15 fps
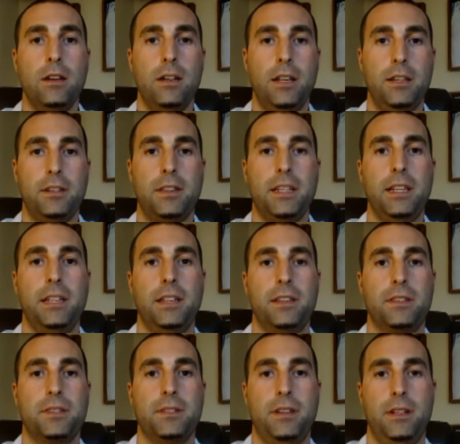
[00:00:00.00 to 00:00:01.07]
Another thing
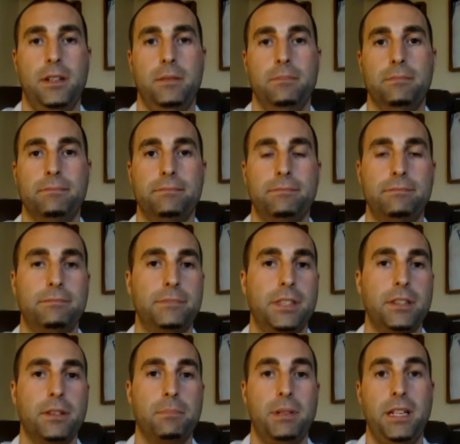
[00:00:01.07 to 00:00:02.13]
is,
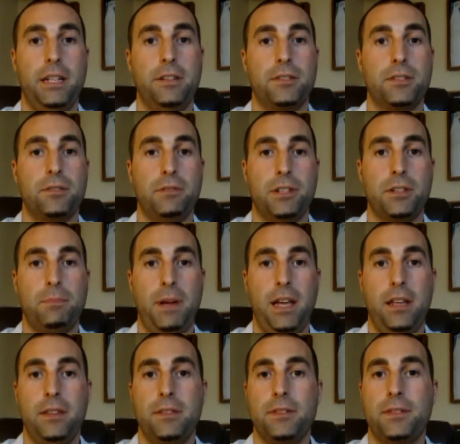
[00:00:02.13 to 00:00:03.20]
do the players switch
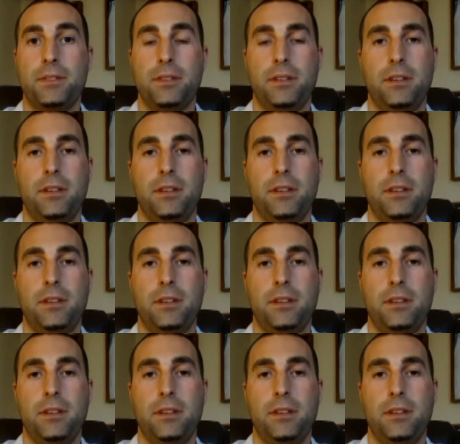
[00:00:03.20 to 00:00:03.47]
pens?